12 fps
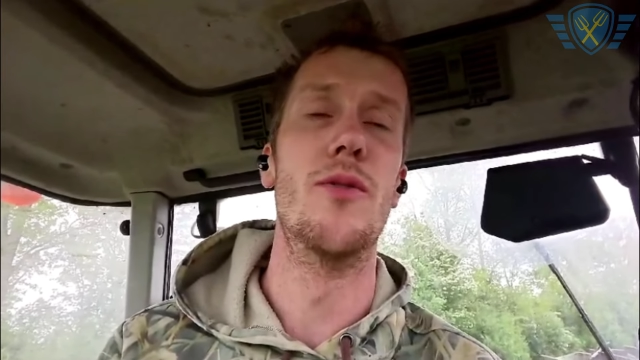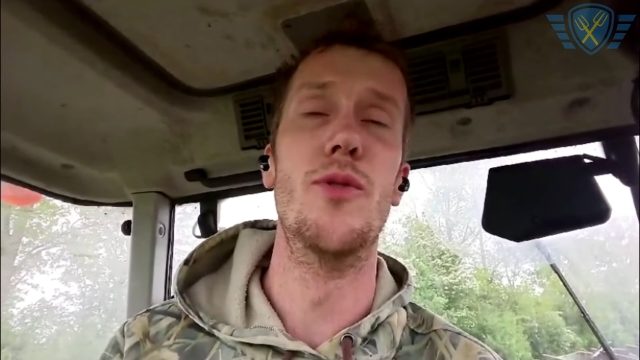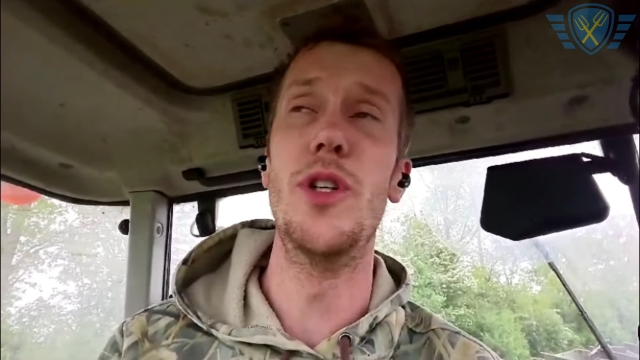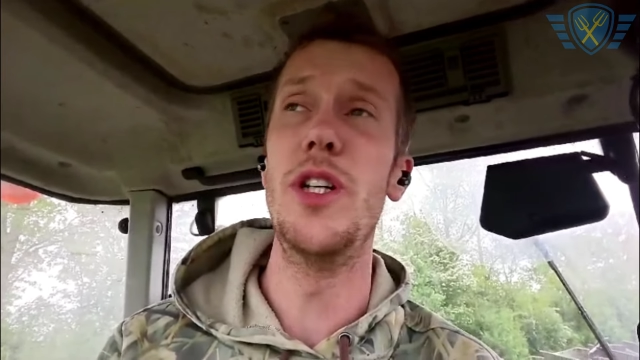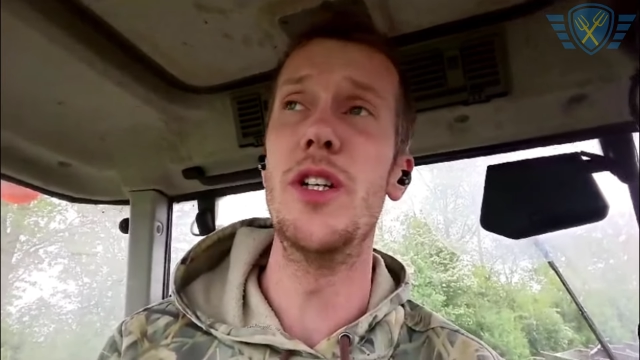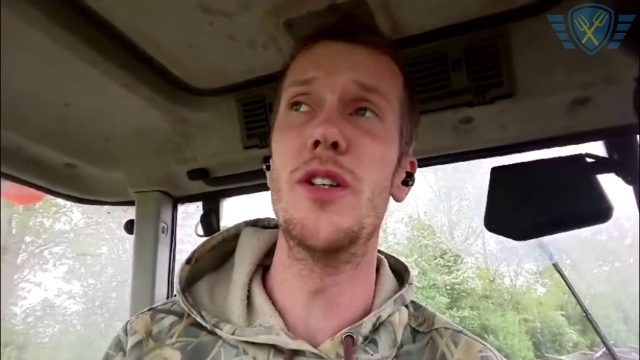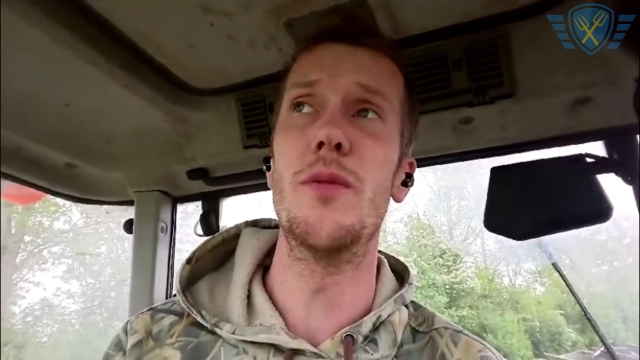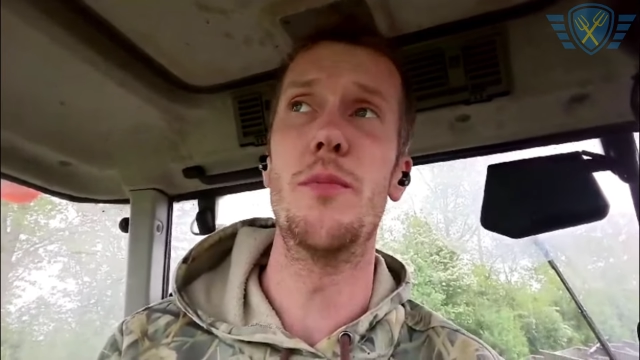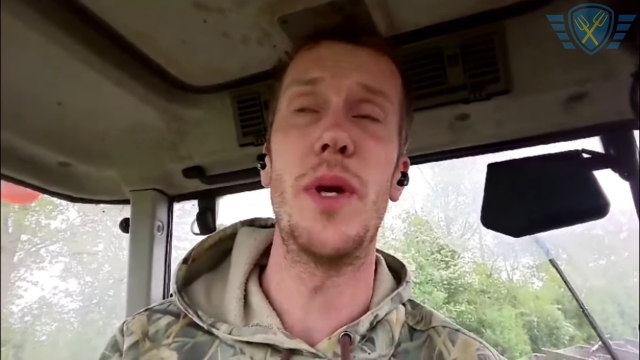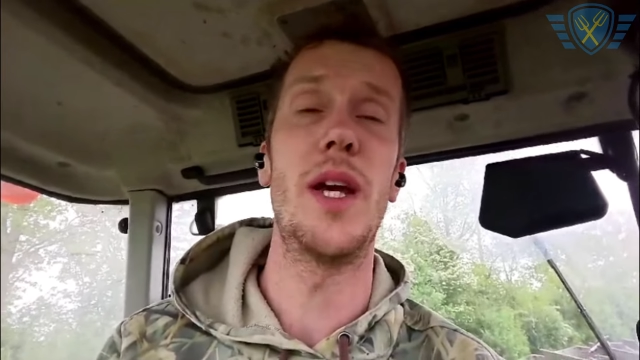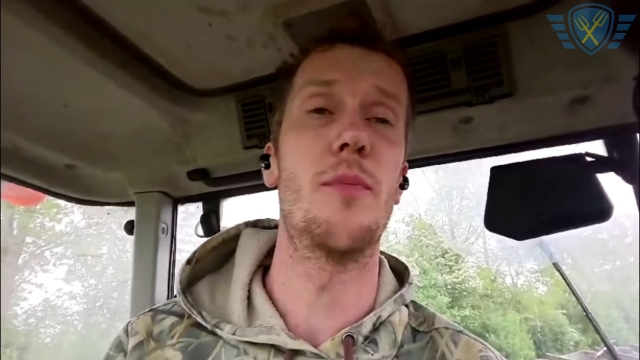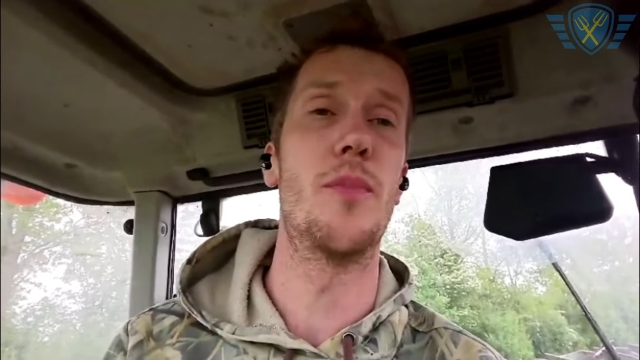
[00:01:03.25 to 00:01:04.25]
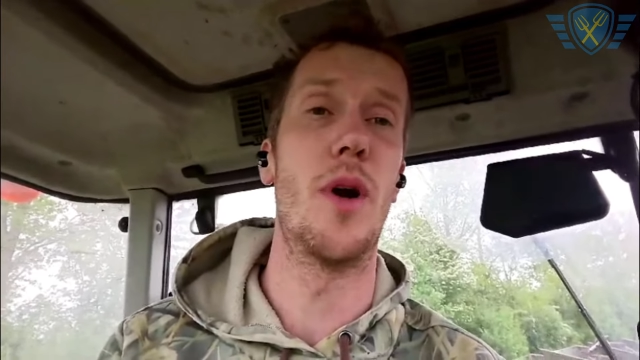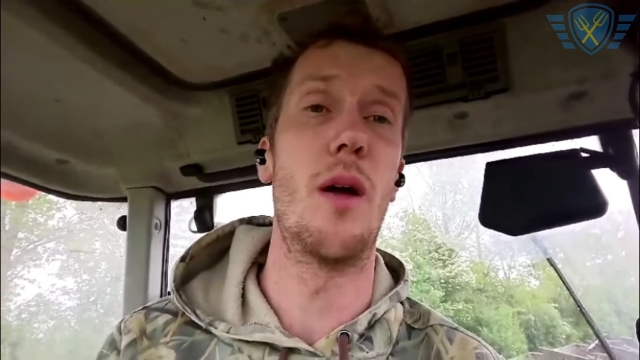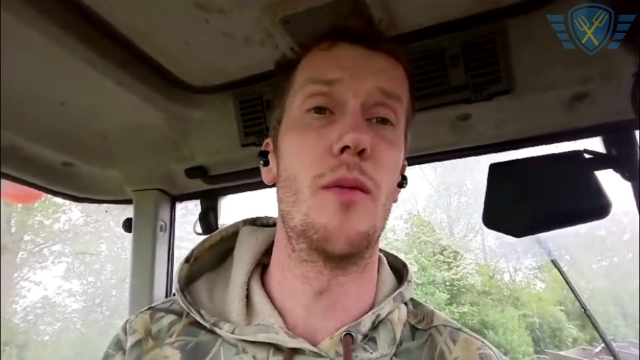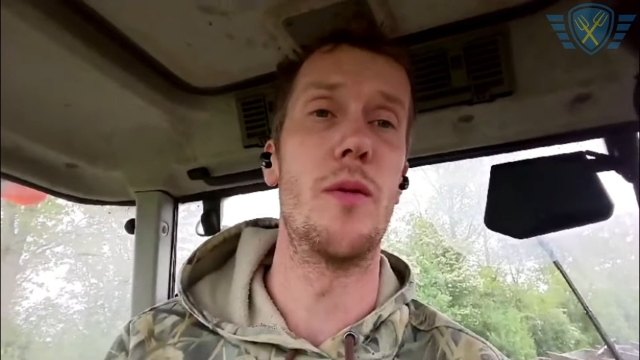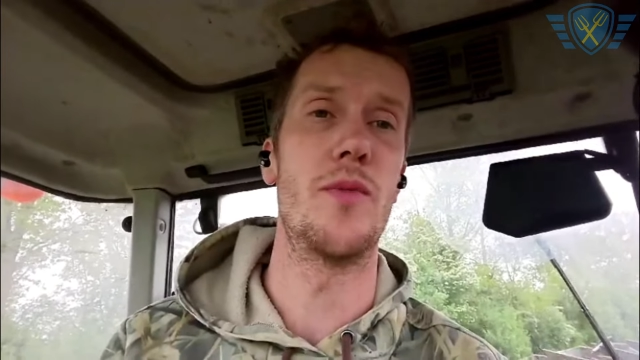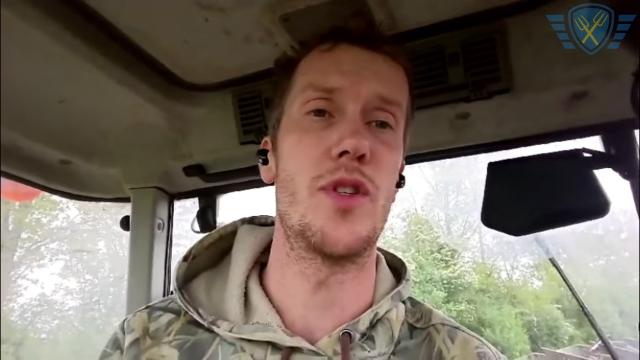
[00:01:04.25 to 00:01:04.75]
real big
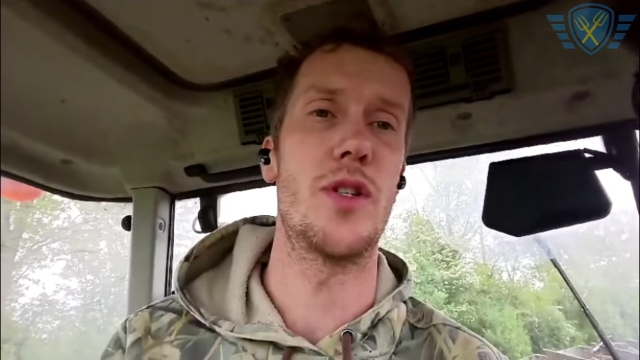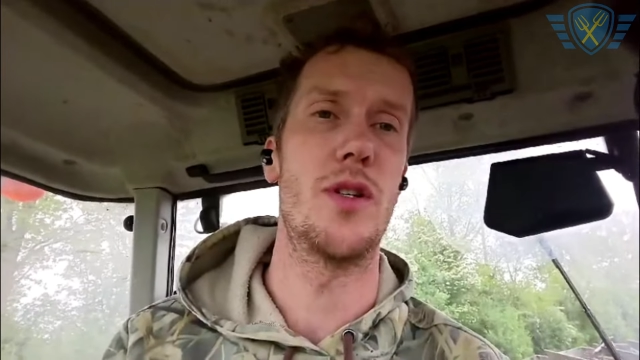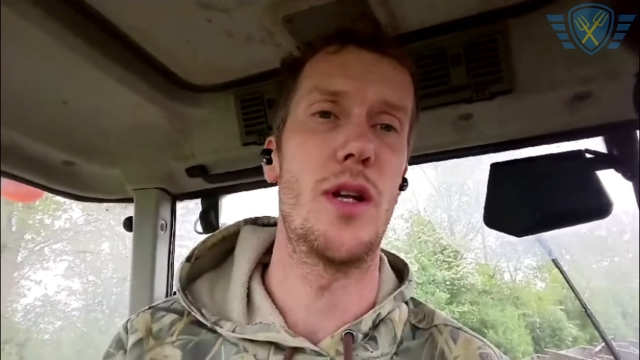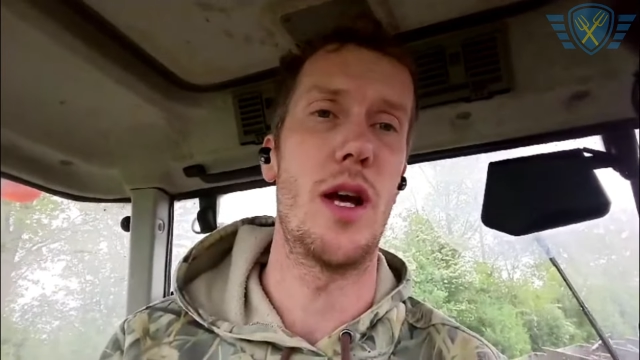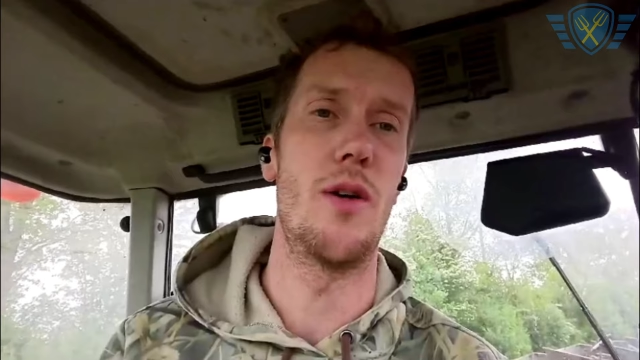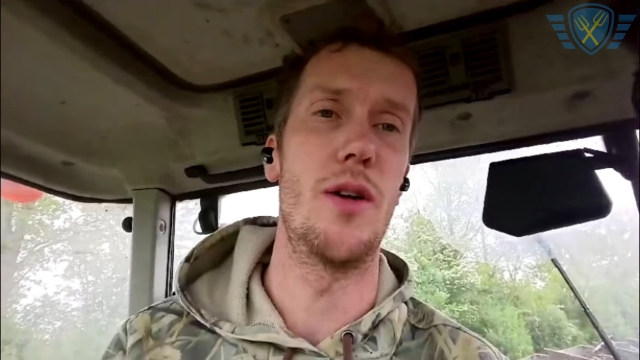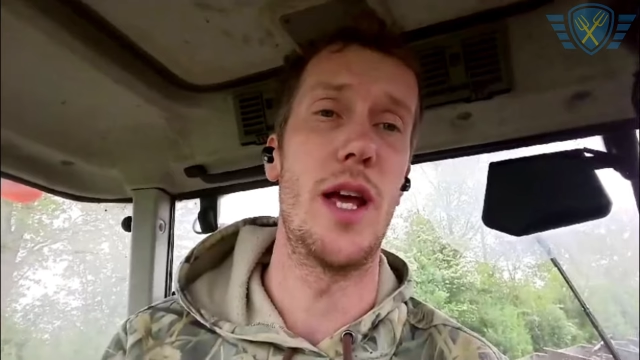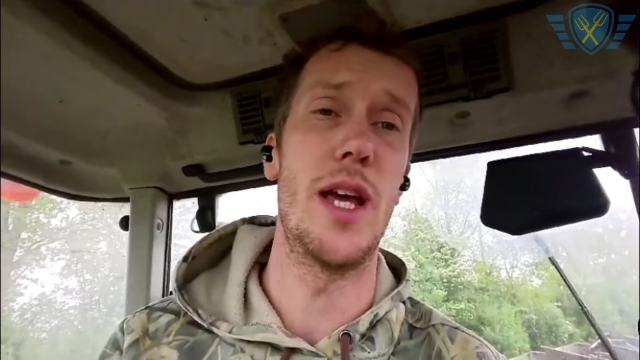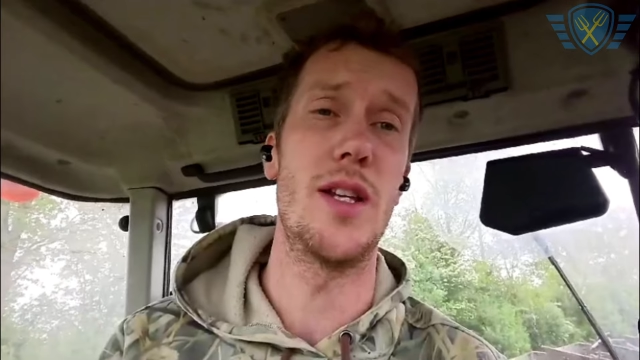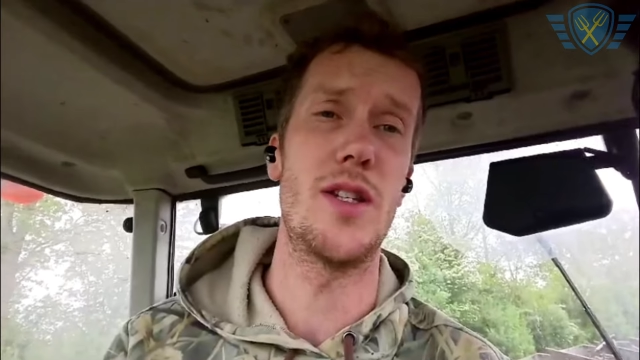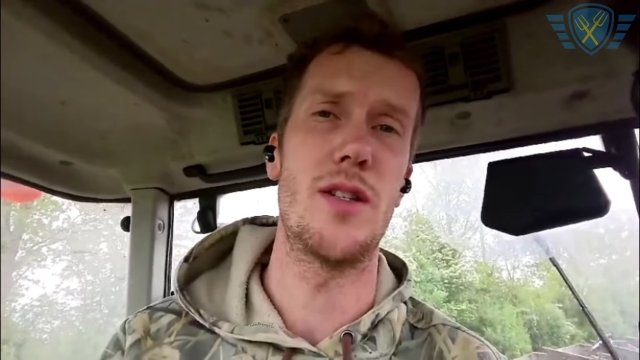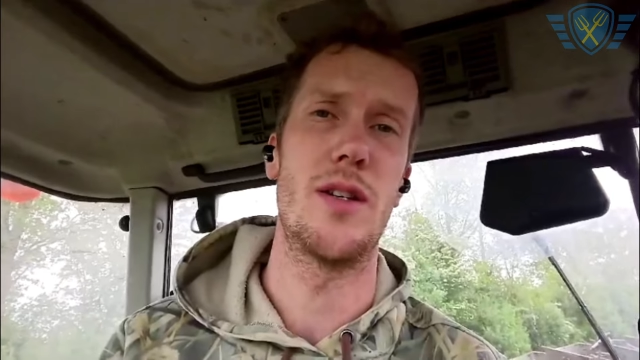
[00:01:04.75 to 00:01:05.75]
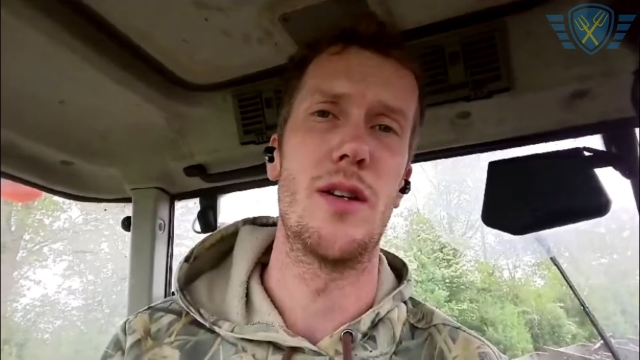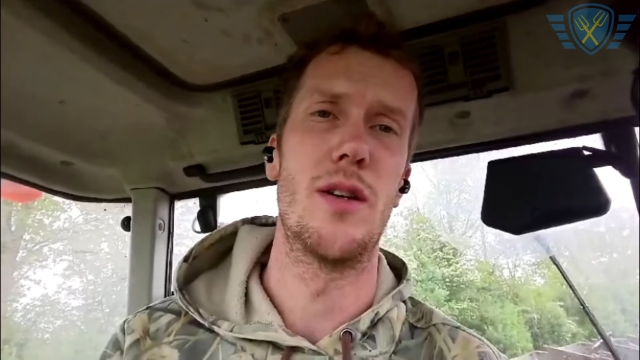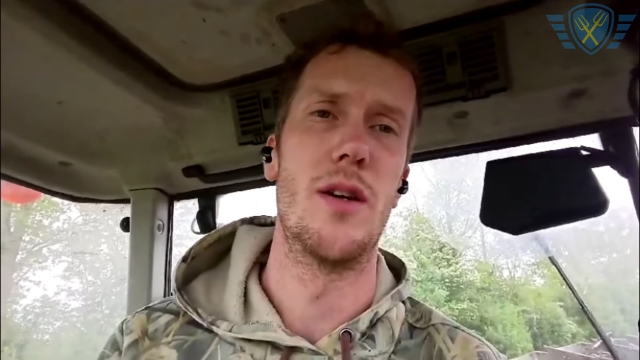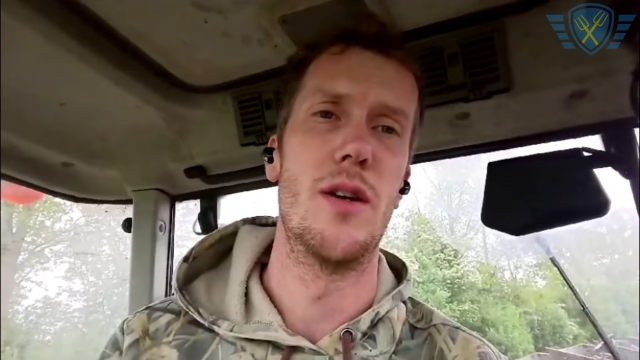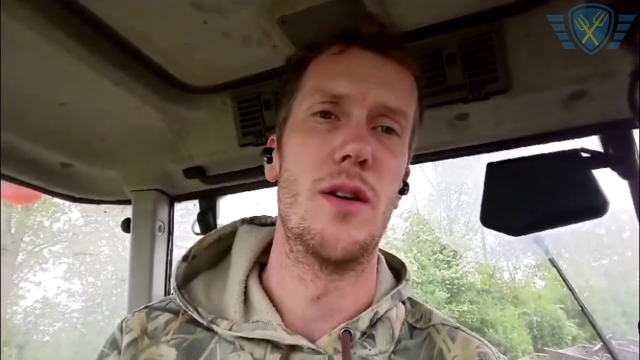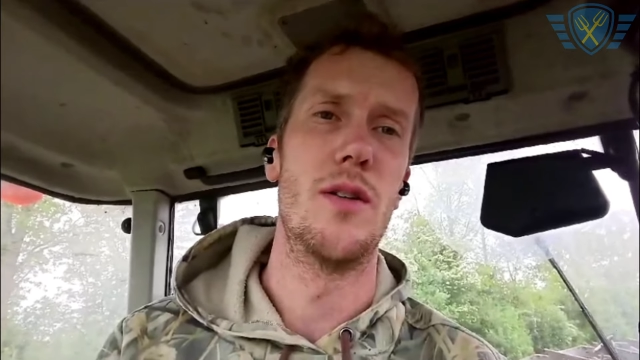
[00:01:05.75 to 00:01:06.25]
problems nowadays
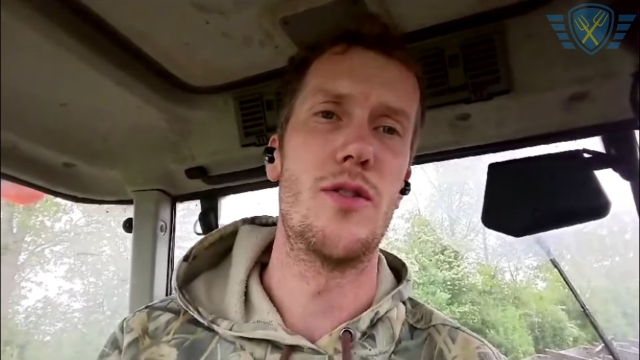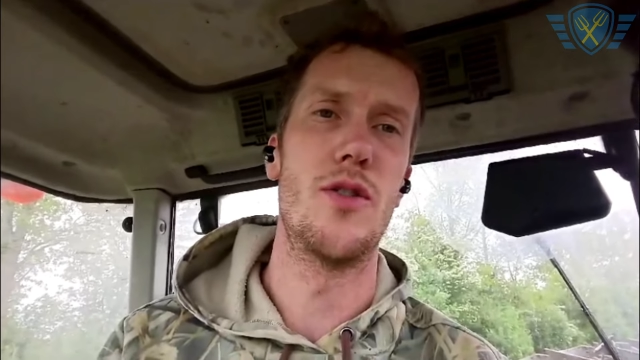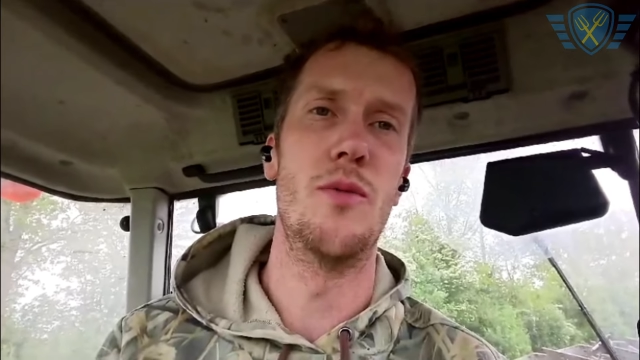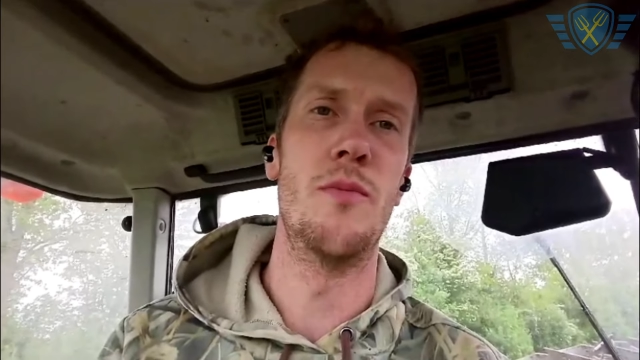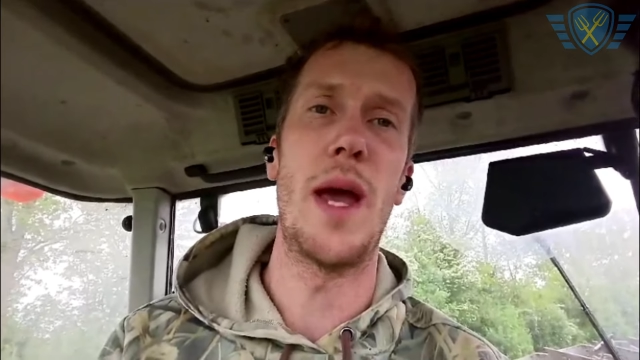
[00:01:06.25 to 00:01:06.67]
to